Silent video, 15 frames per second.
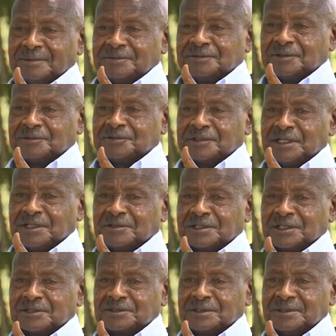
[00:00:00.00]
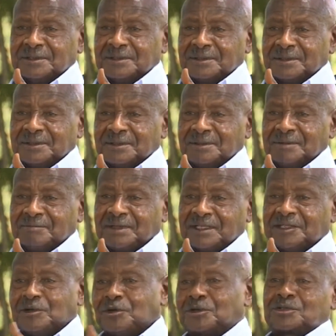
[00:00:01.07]
for free education, but
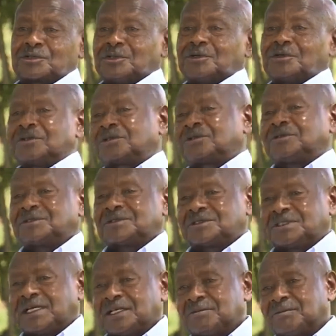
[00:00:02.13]
they also charge